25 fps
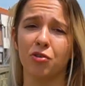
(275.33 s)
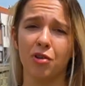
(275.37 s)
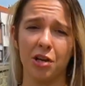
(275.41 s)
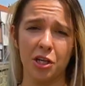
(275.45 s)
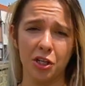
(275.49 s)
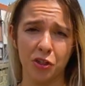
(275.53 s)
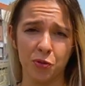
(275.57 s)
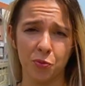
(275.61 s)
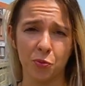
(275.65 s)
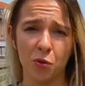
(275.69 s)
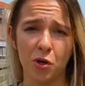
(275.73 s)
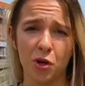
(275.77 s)

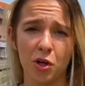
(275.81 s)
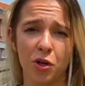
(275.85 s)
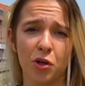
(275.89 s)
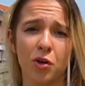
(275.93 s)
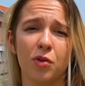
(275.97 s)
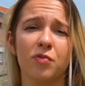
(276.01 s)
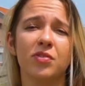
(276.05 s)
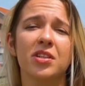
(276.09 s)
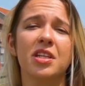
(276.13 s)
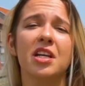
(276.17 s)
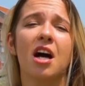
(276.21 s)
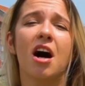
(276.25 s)
great work
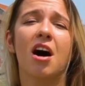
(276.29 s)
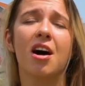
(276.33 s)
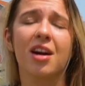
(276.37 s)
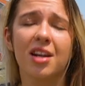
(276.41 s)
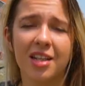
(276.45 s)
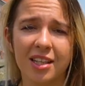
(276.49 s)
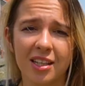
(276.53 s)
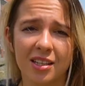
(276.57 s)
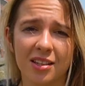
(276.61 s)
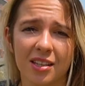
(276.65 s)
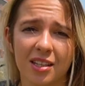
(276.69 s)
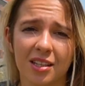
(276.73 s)
of the
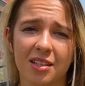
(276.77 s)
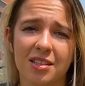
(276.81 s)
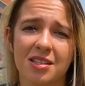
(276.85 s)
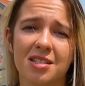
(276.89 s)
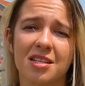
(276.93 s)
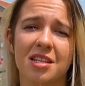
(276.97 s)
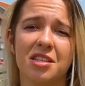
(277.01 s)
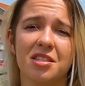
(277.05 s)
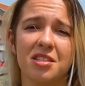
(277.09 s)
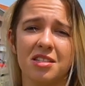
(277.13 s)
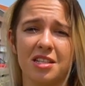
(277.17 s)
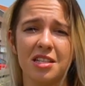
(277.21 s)
architect
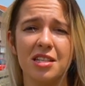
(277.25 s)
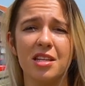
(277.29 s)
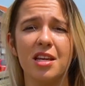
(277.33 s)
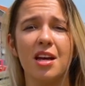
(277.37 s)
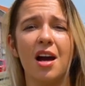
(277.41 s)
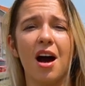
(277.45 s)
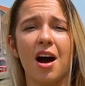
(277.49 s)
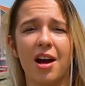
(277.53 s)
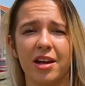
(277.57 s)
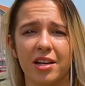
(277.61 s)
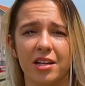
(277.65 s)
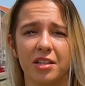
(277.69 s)

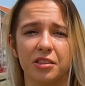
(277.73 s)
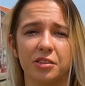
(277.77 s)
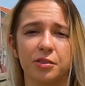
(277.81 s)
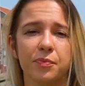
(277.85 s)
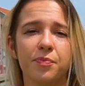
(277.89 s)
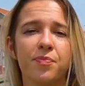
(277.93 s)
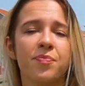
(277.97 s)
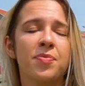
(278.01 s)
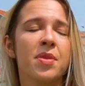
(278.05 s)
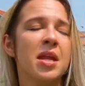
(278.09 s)
Santini Aichel.